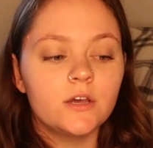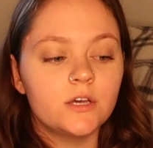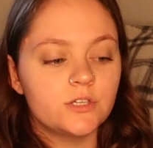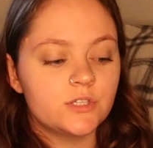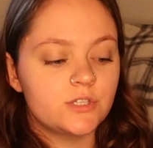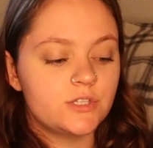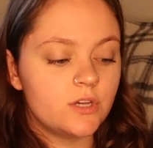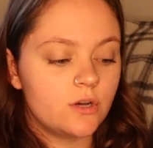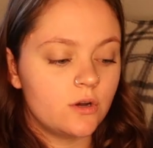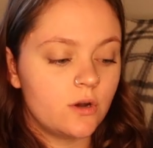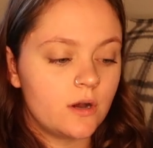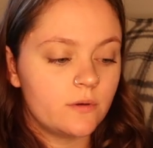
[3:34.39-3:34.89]

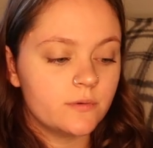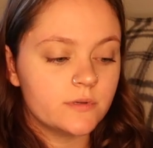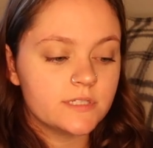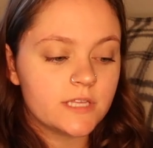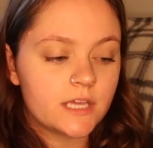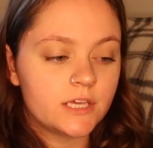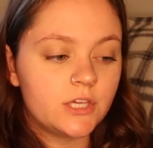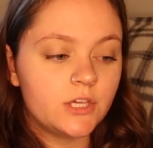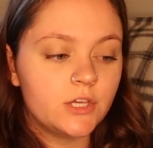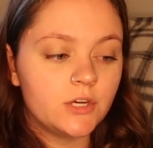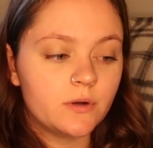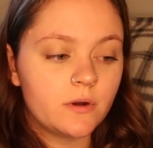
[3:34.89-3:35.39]
So I was
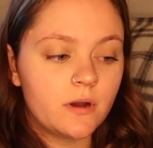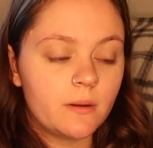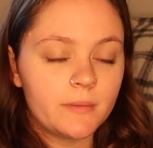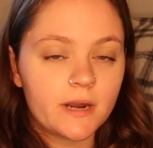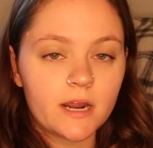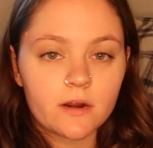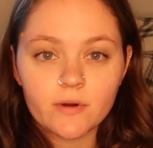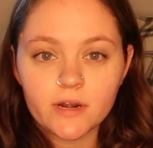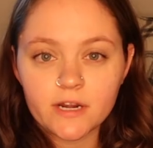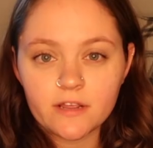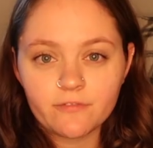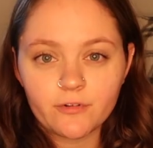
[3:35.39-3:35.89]
like, you know, I'm
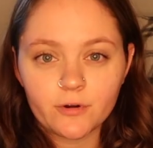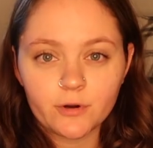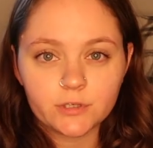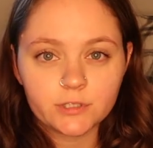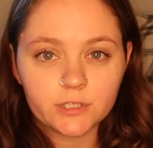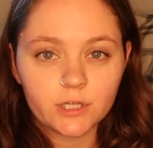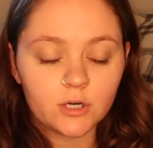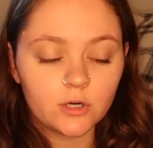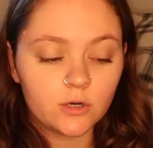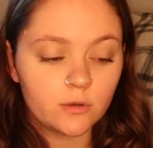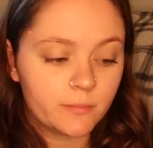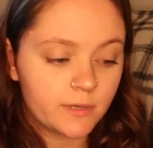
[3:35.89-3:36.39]
not ready for
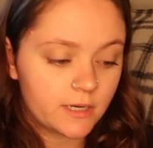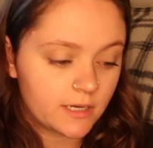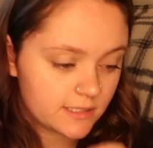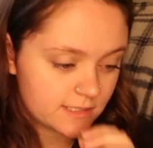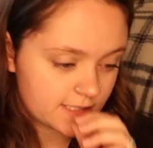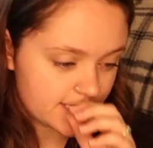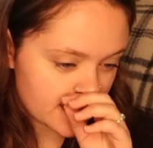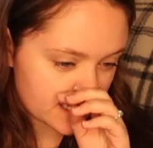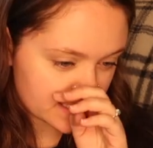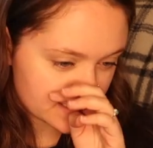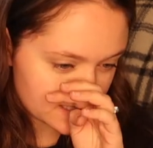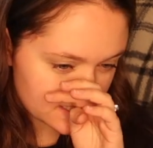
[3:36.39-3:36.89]
Oklahoma.
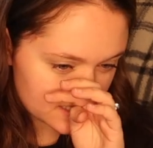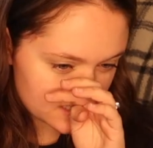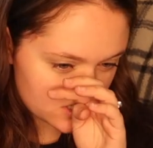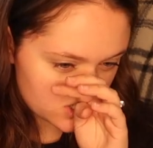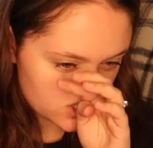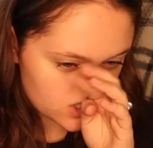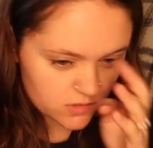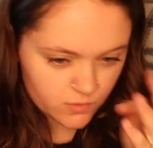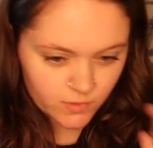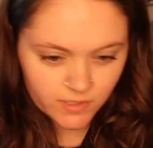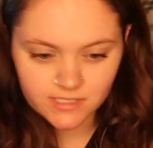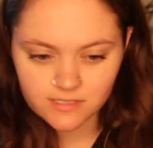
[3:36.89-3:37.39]
Texas
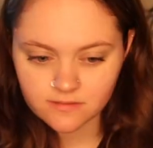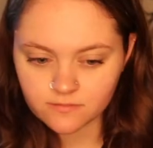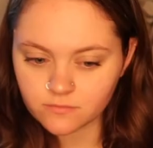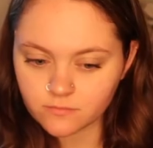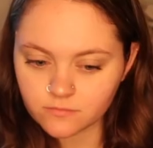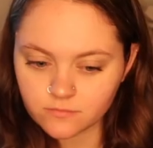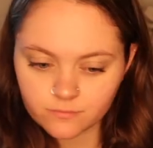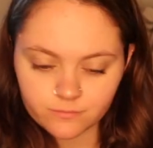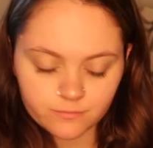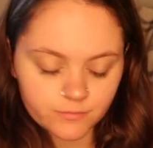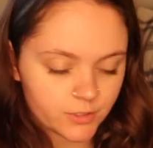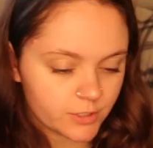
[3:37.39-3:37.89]
just wasn't,
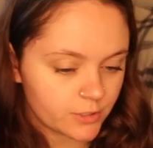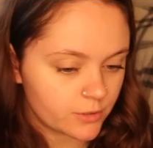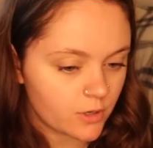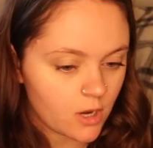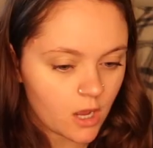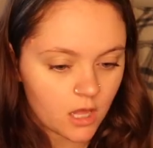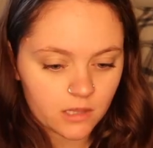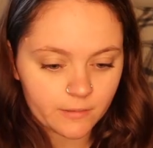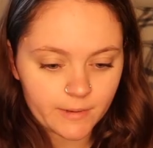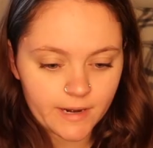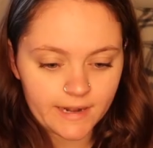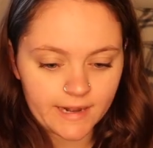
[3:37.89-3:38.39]
you know,
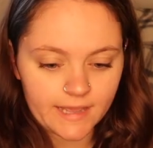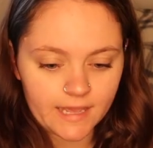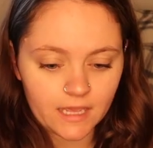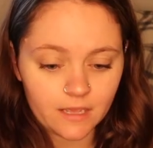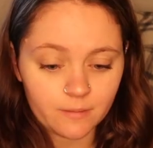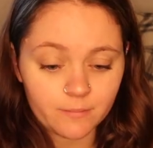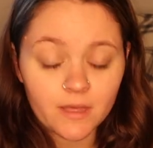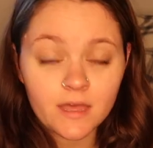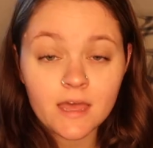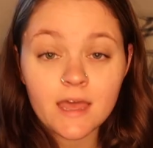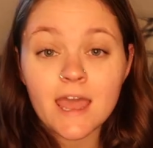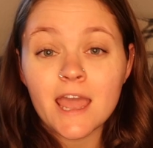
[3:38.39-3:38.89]
calling my
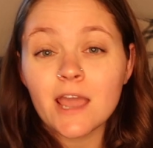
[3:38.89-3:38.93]
name.